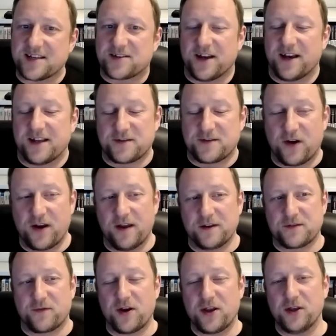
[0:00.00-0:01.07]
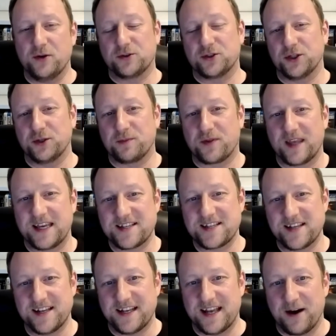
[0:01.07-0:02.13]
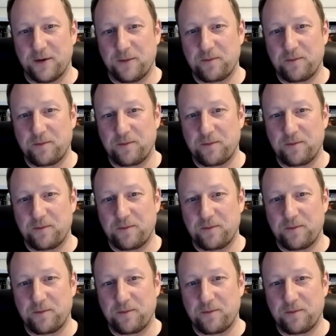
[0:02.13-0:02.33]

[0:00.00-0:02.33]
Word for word: it's a it's a very it's a very YouTube thing, isn't it? Now